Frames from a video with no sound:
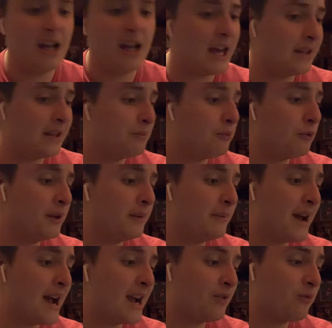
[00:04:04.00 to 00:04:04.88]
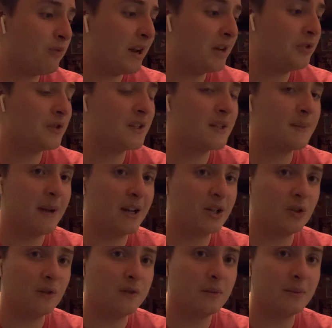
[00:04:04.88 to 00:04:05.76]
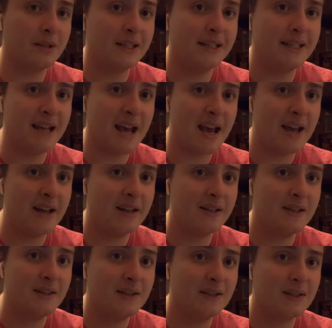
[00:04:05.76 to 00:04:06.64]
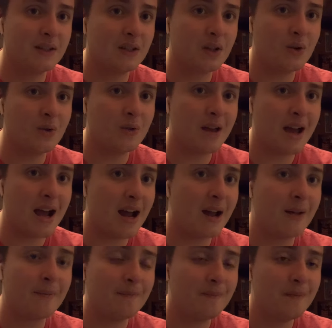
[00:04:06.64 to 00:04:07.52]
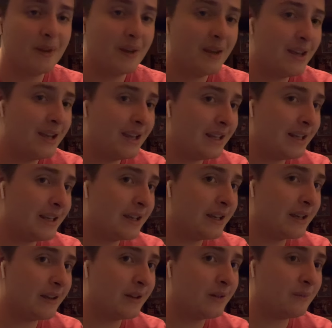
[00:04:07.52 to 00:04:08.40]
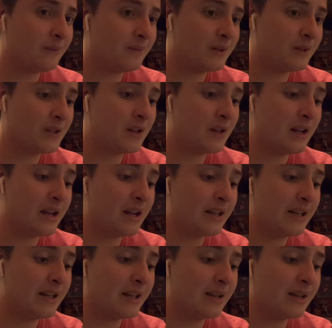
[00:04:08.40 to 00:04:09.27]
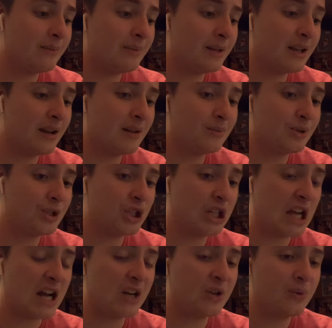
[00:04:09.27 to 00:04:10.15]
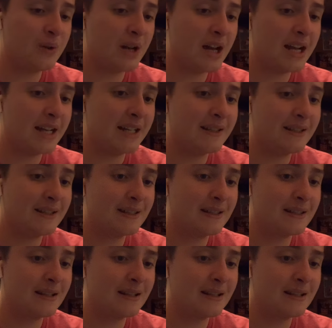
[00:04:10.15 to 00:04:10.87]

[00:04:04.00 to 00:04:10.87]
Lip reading: And they bring back Randall Spectre from the dead so that he can become Shadow Knight.